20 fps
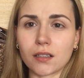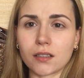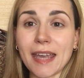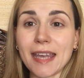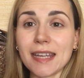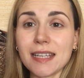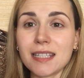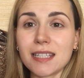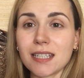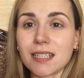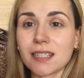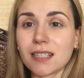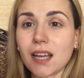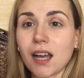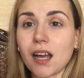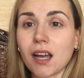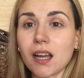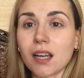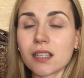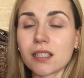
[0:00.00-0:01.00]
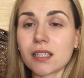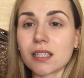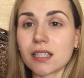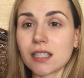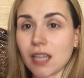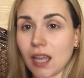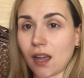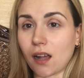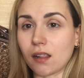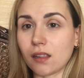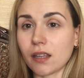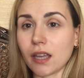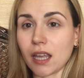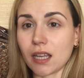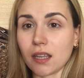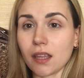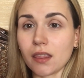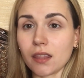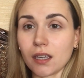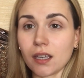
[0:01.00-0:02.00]
They did not tell
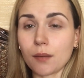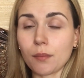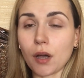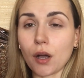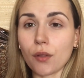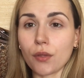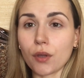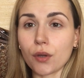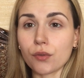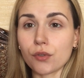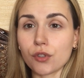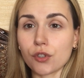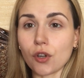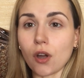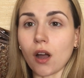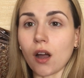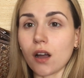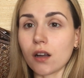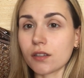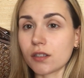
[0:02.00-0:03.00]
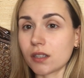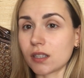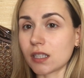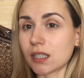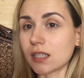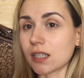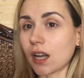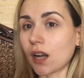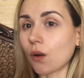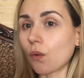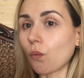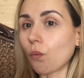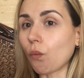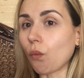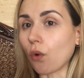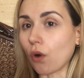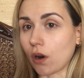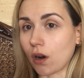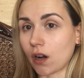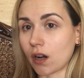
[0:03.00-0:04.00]
anything about those dogs, did not
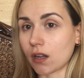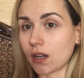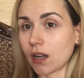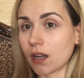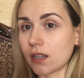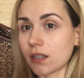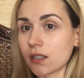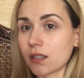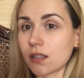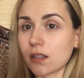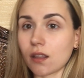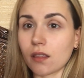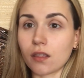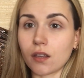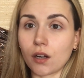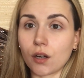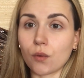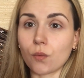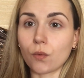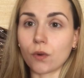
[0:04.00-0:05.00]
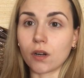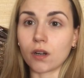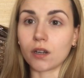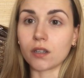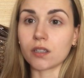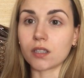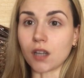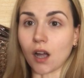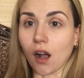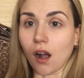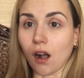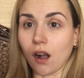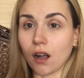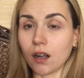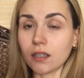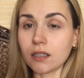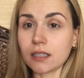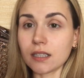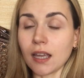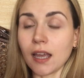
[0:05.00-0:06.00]
warn us that there were
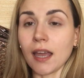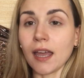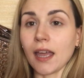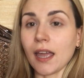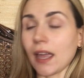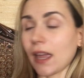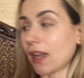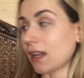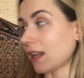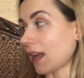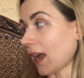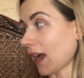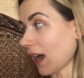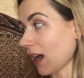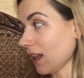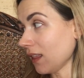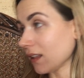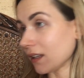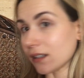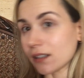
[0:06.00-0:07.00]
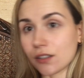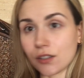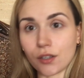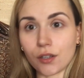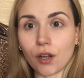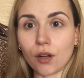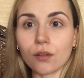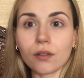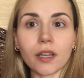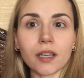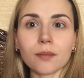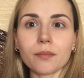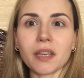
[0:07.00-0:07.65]
dogs. And Alex, you know, like